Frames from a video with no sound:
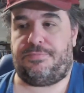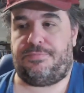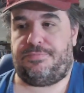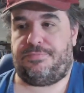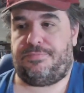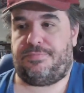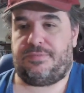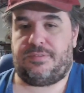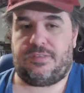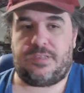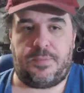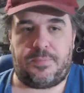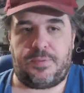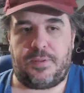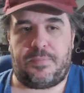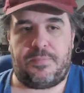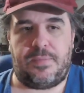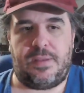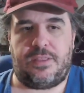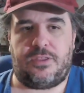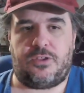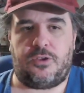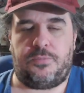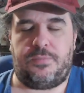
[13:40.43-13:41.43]

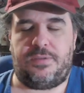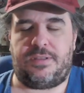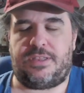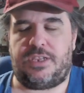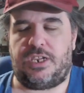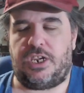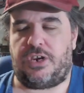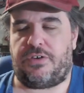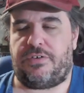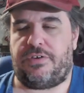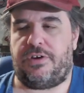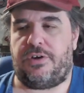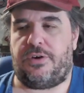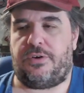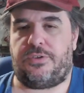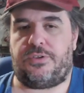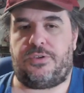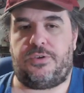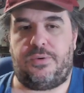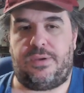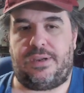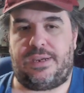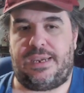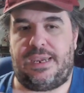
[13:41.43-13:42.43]
supplemental material
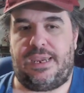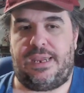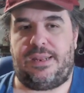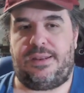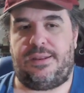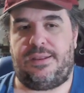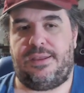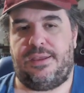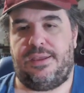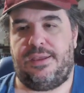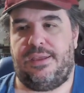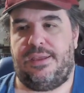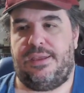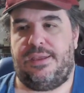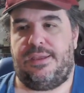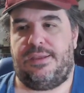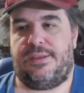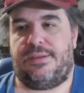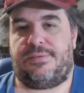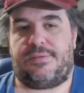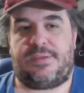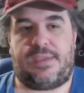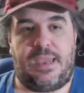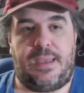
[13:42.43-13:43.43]
to again
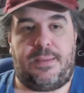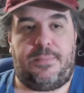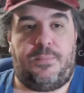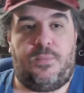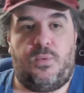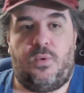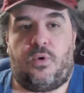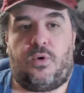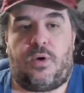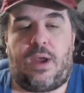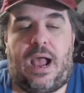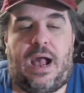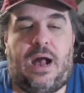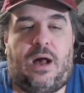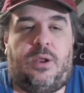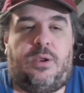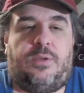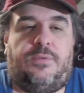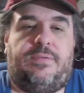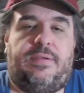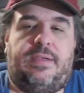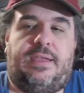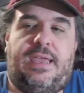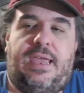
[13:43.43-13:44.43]
get more out
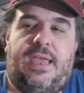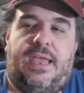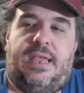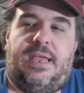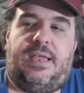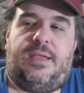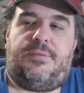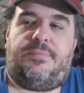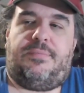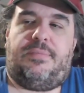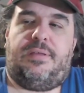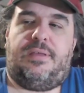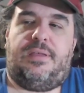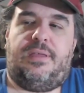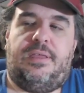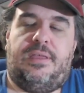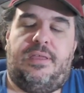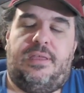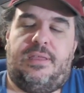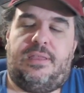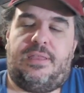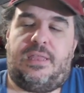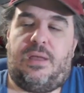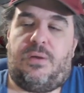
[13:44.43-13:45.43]
of the game.
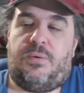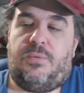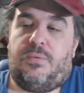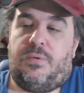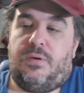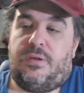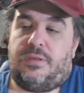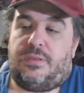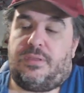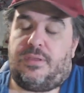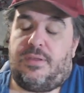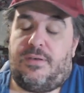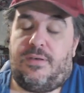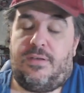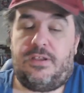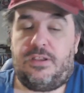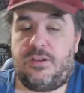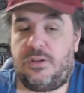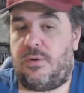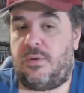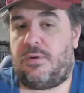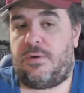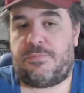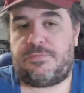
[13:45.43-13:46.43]
That was a
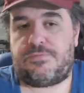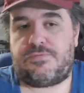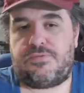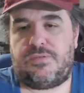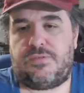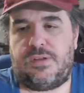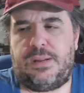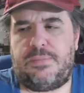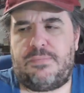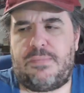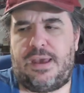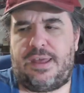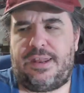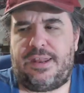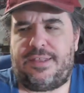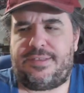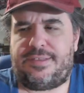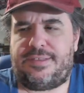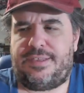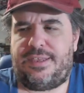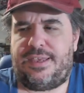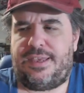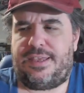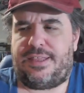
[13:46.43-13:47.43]
pretty
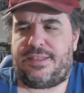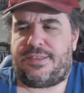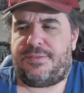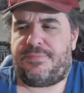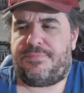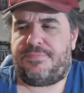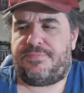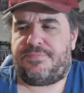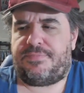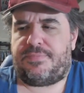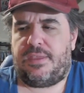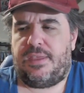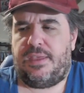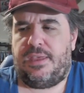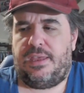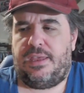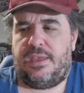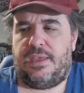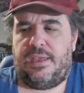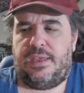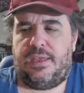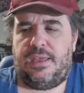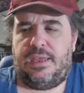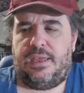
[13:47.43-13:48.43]
modest hit.
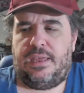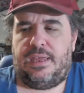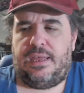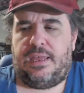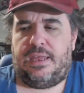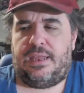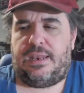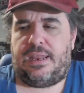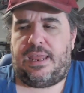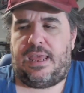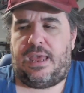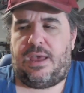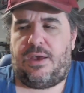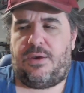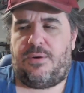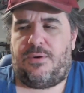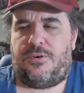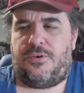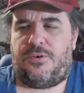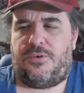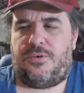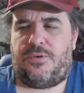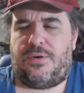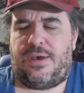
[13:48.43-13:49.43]

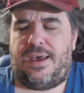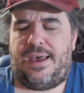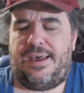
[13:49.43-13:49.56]
Now,